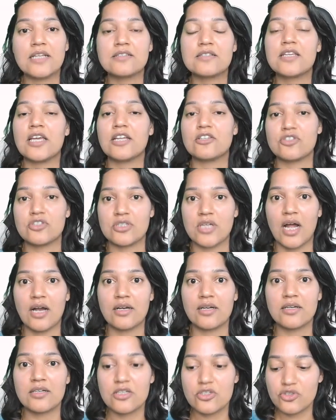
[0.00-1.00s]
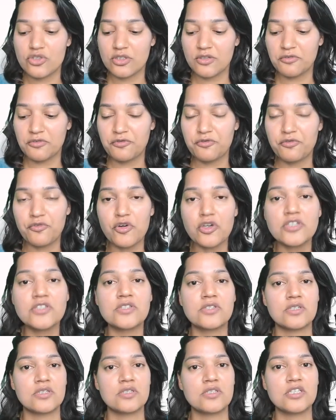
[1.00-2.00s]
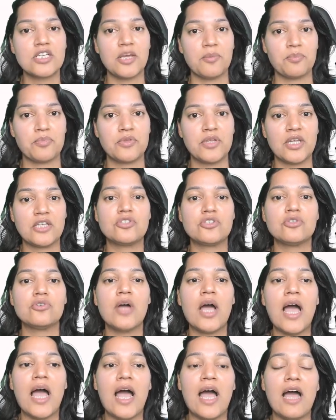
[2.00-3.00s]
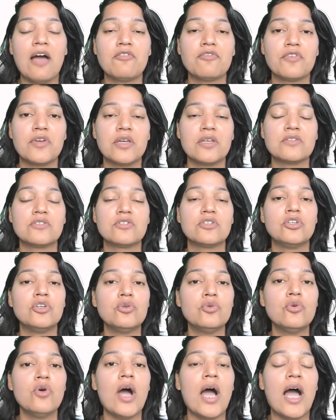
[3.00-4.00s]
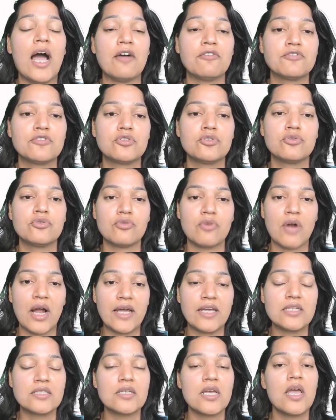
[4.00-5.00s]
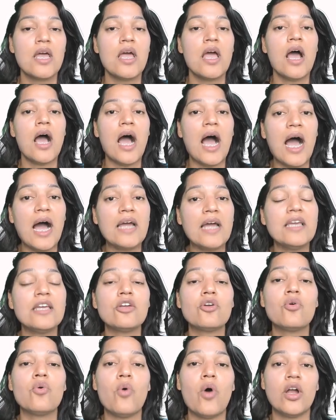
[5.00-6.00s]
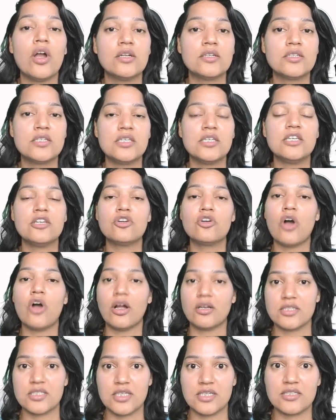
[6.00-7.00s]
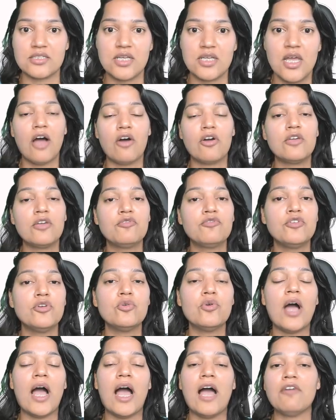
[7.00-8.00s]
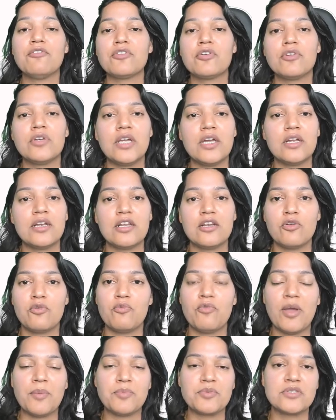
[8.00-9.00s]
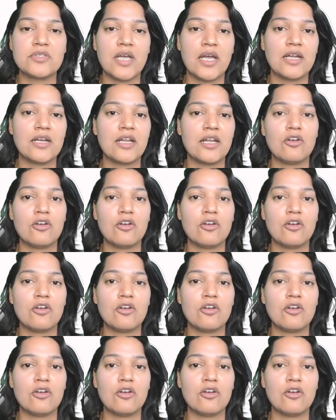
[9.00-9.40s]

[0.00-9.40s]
get started. So the first tip that you have is you have to write high quality content. If you have created a website and